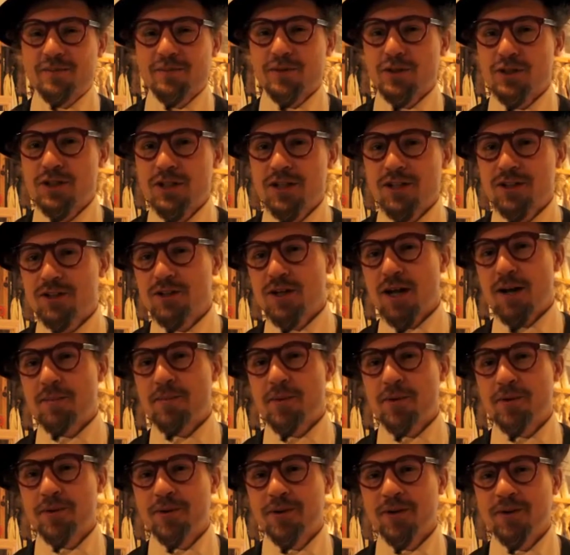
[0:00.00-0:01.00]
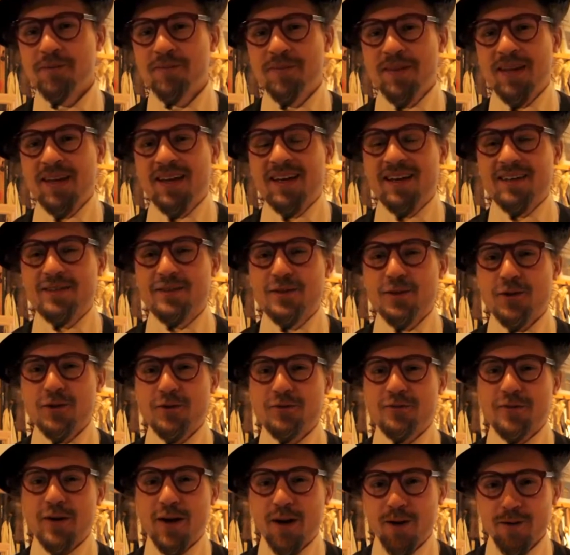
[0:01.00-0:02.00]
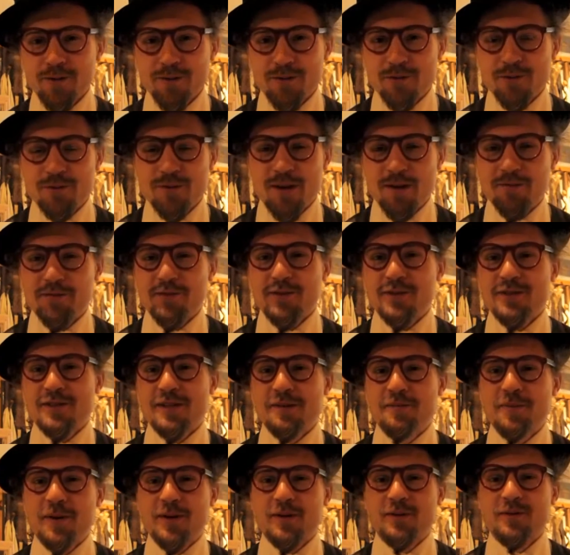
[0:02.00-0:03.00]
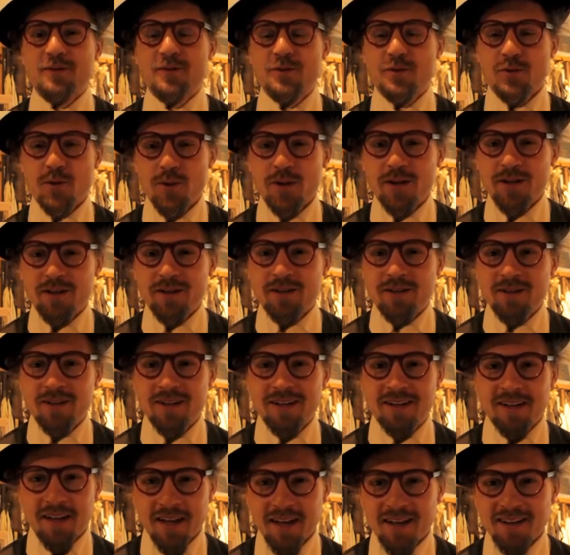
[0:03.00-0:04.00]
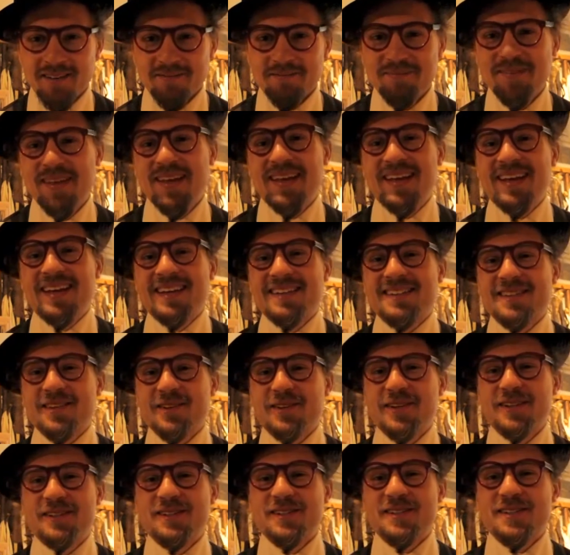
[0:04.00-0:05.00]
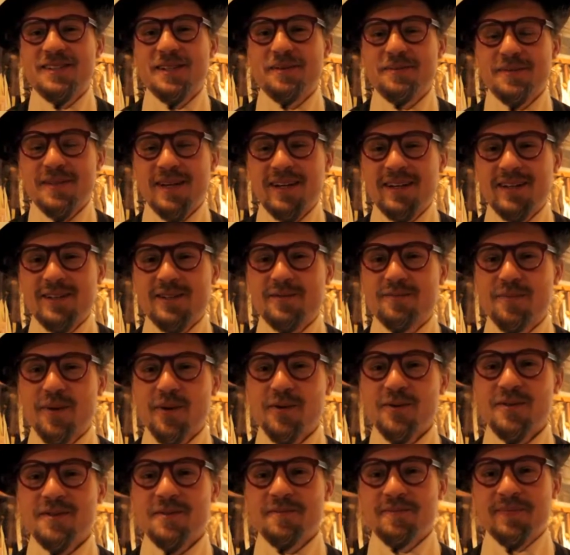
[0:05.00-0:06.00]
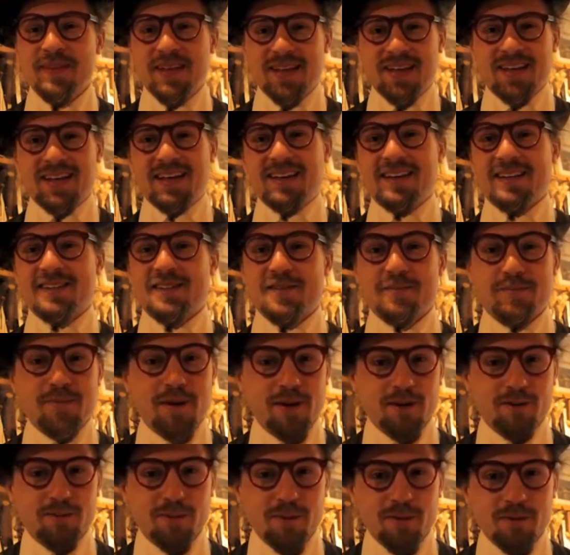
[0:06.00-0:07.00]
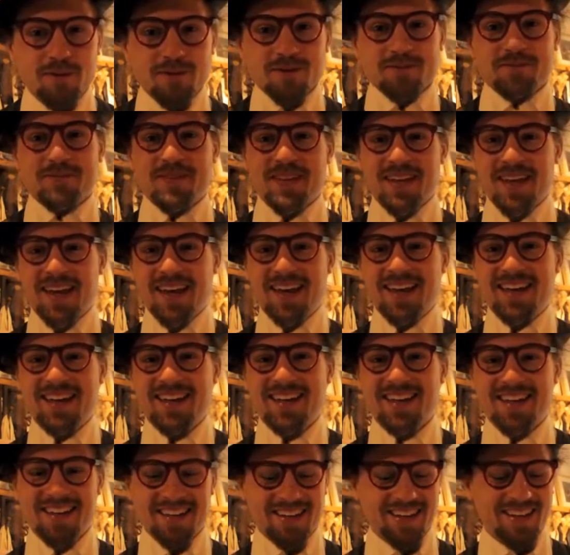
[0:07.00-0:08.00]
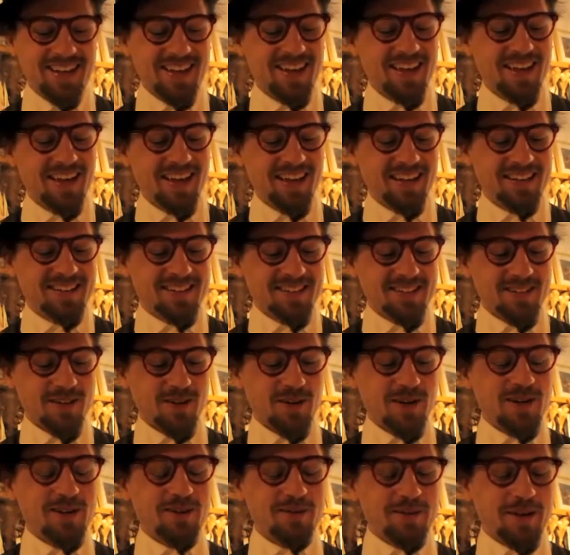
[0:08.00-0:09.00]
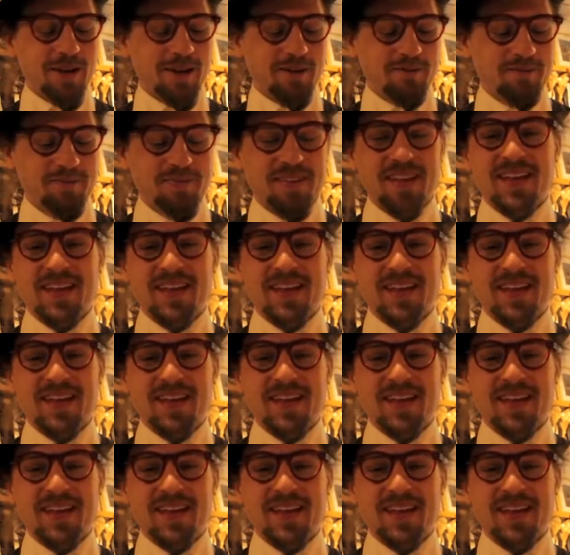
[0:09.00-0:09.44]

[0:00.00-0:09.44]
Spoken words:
a machine shop owner. He took a vow to never sleep on soil again, so he just sleeps on his boat, and it's a metal boat. And so anyway,